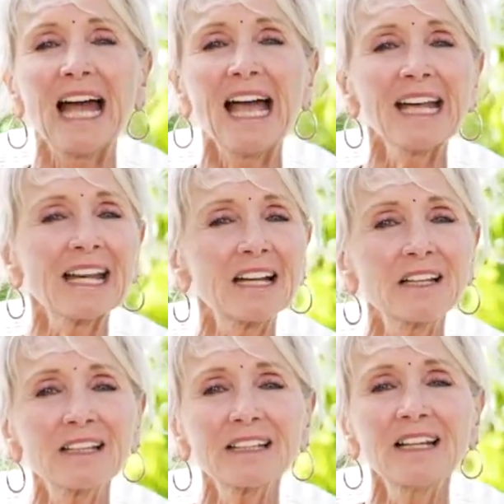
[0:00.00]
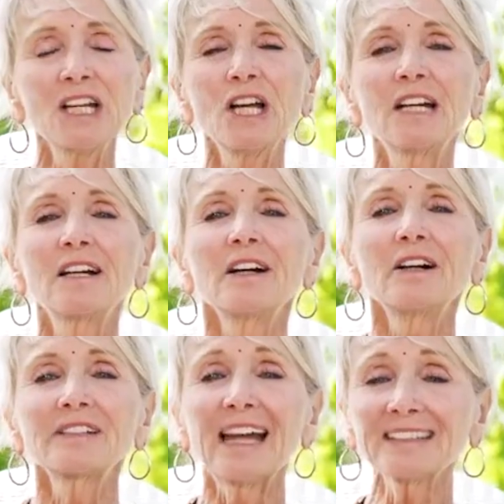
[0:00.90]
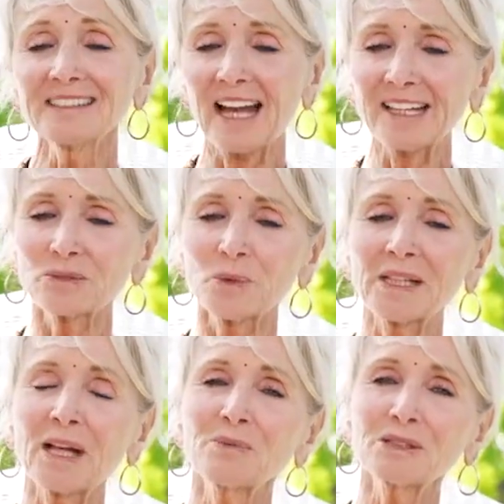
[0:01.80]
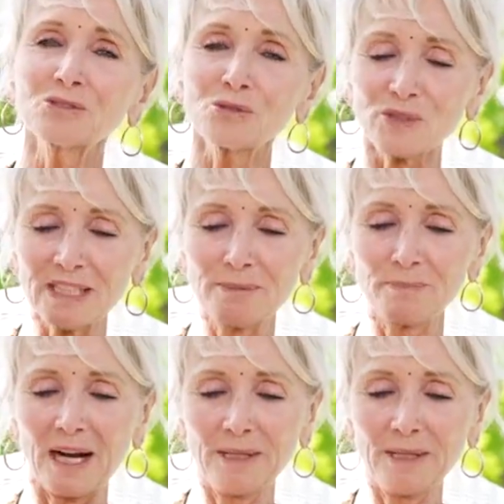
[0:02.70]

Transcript: And that night when I went to sleep,